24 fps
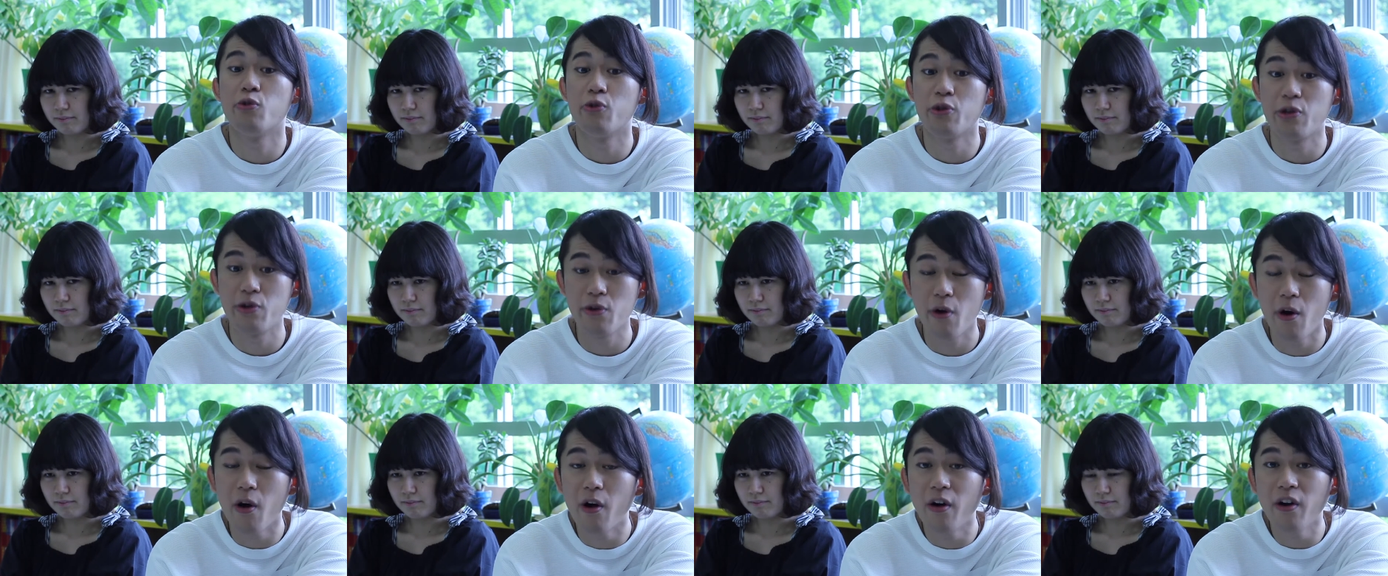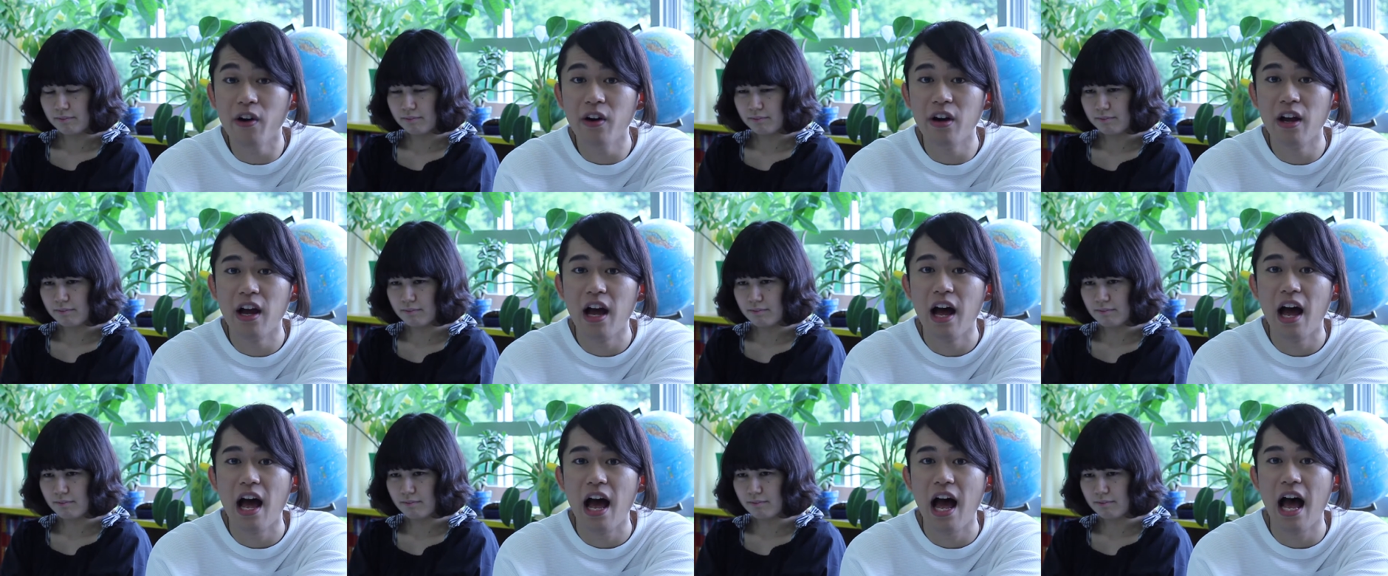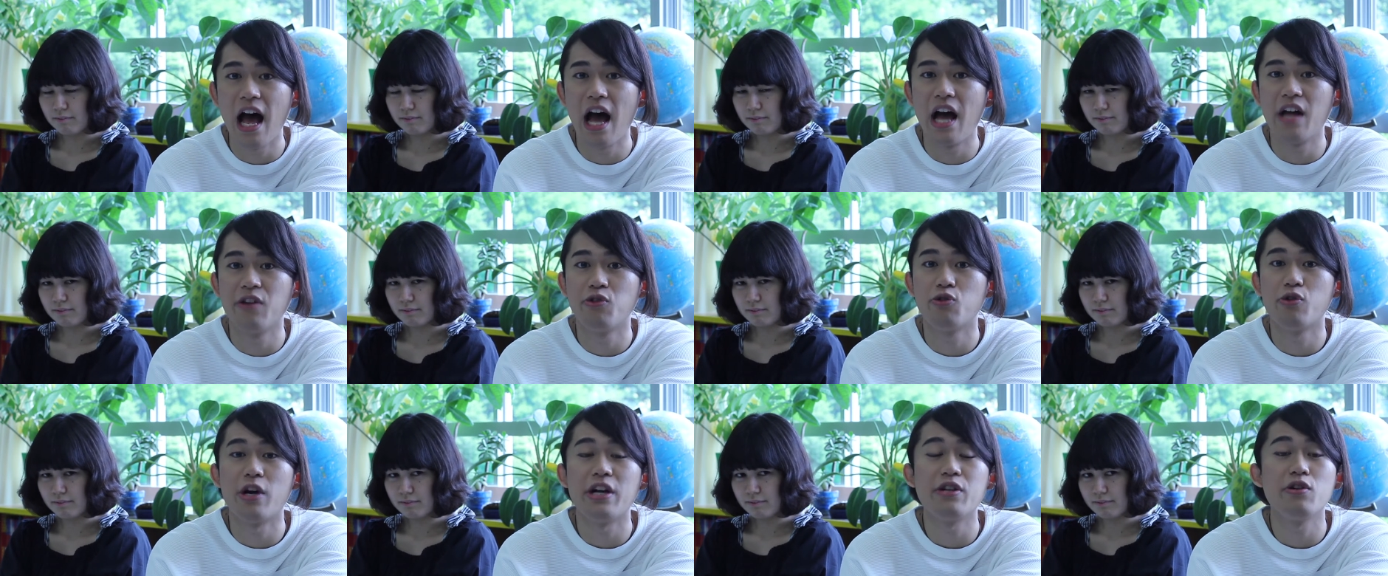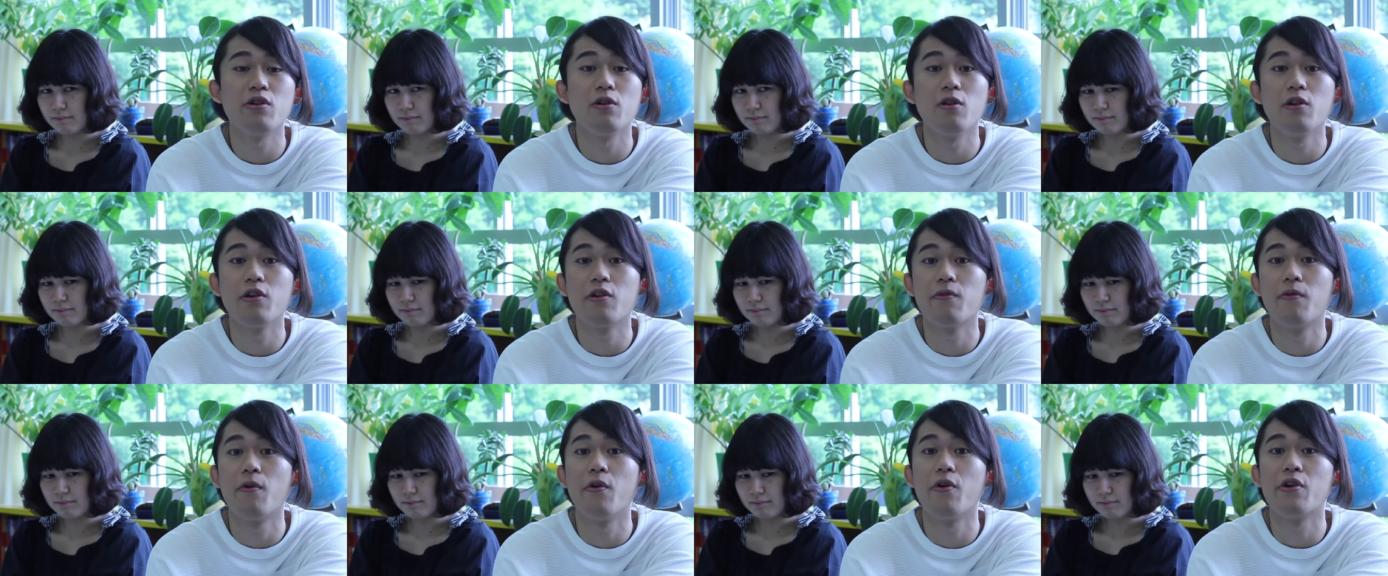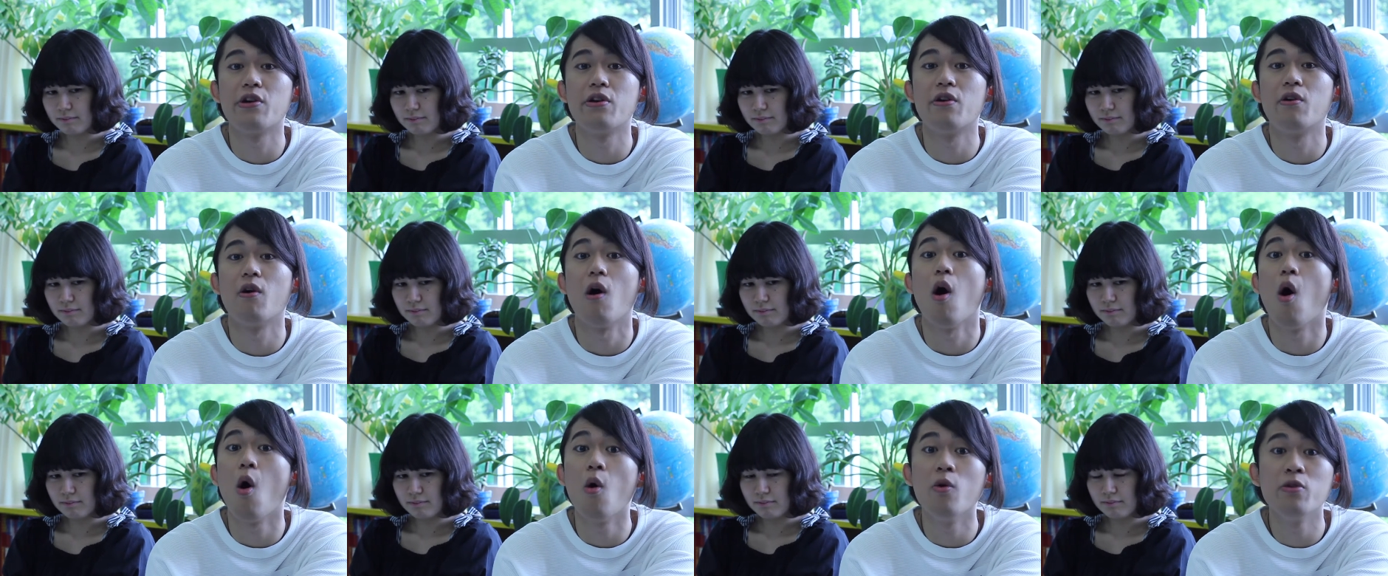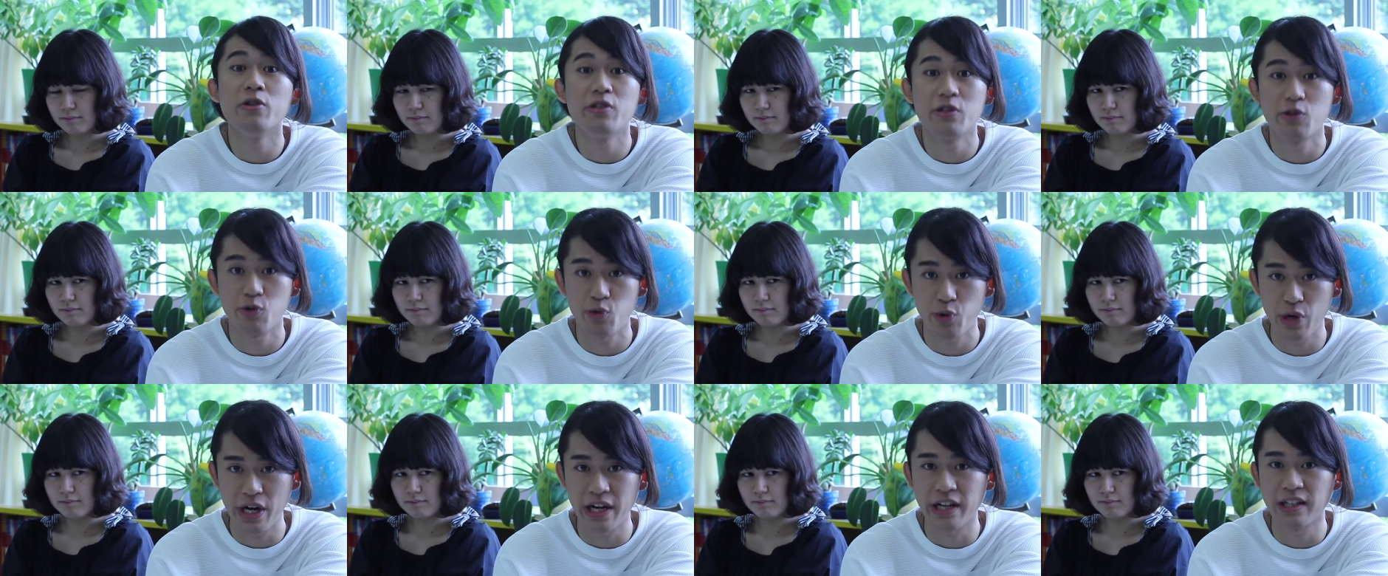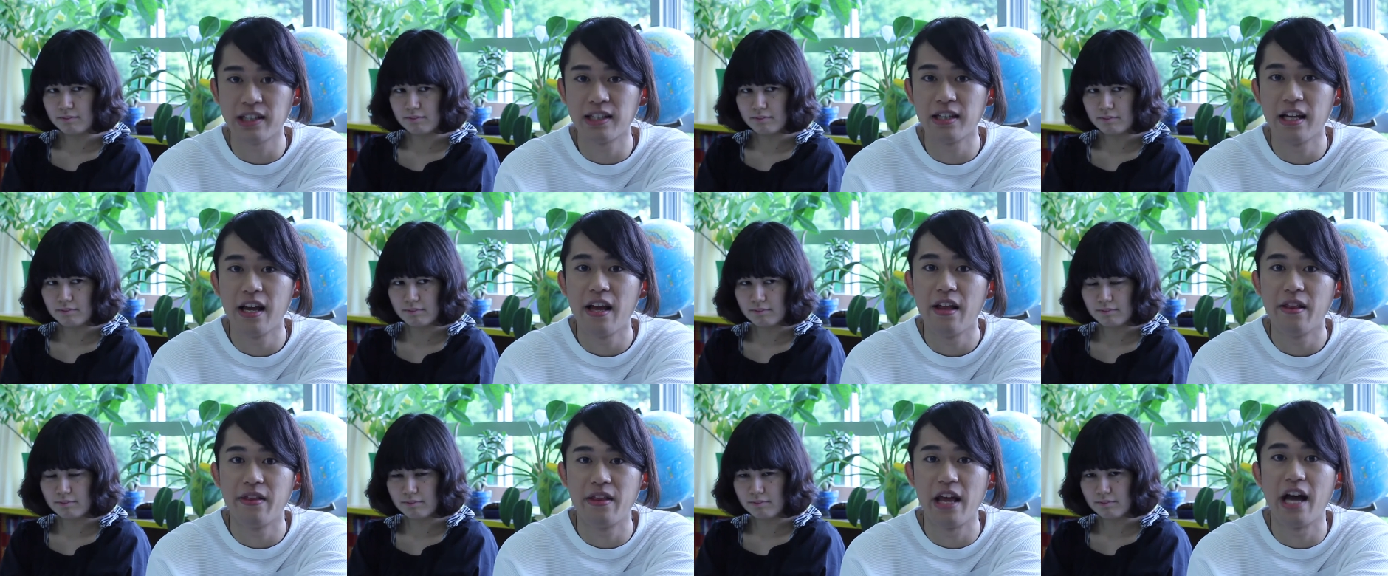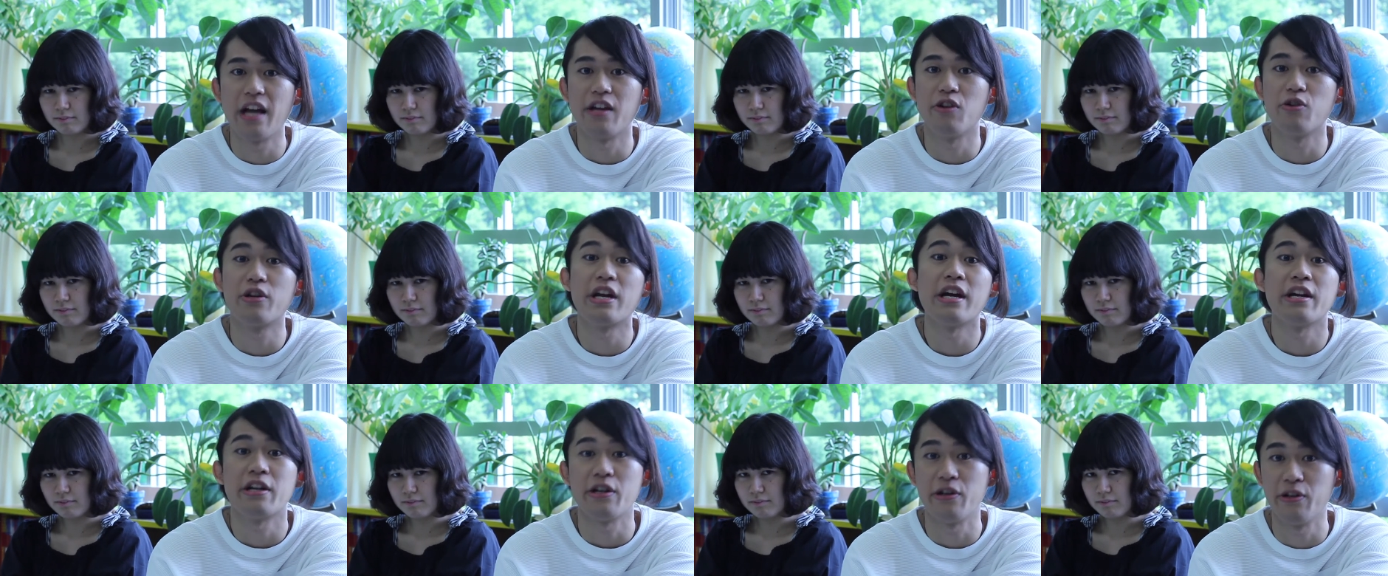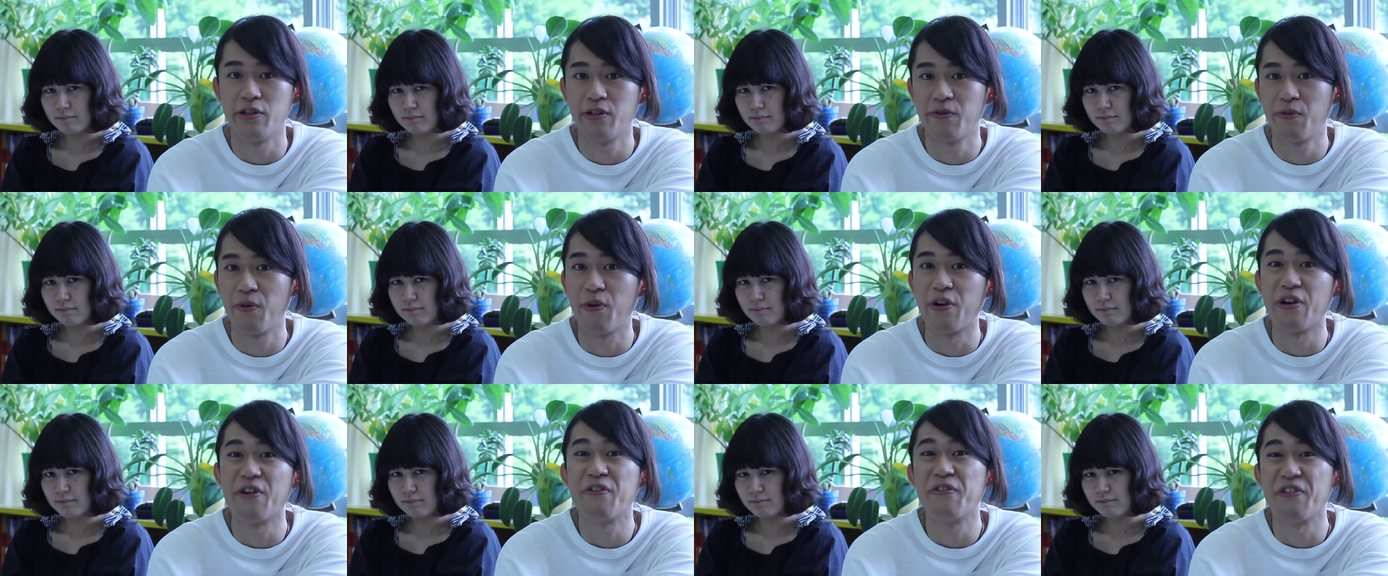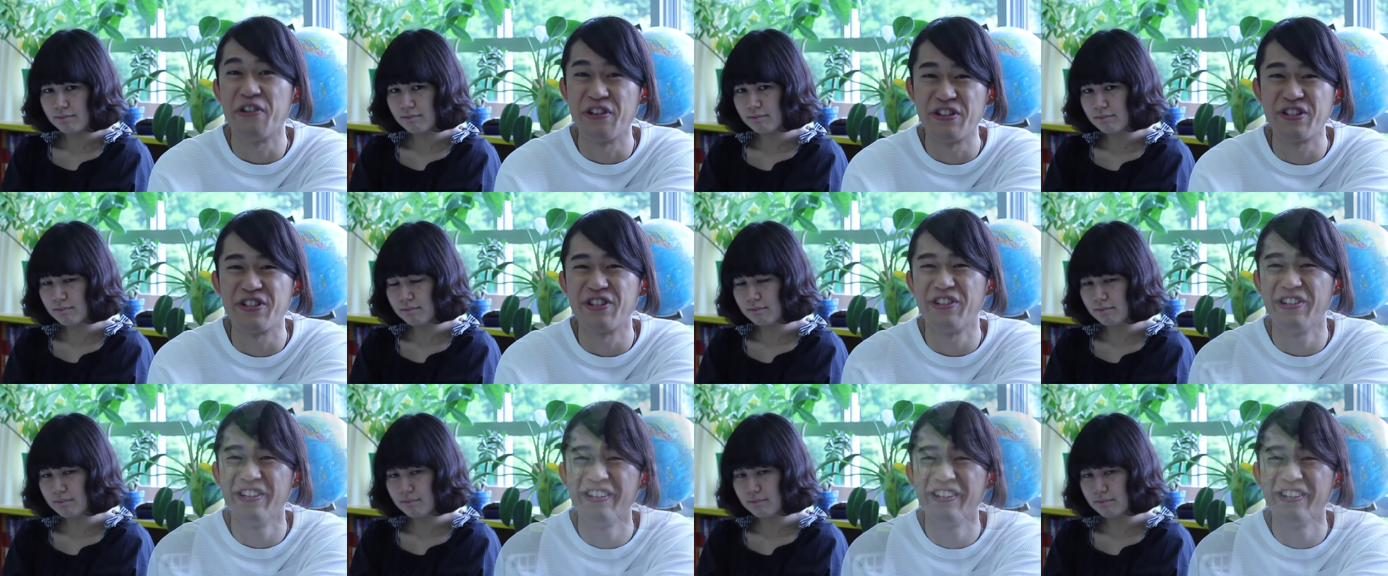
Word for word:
Speaker 1: who you are and try to look for your own strengths that you can use for your future.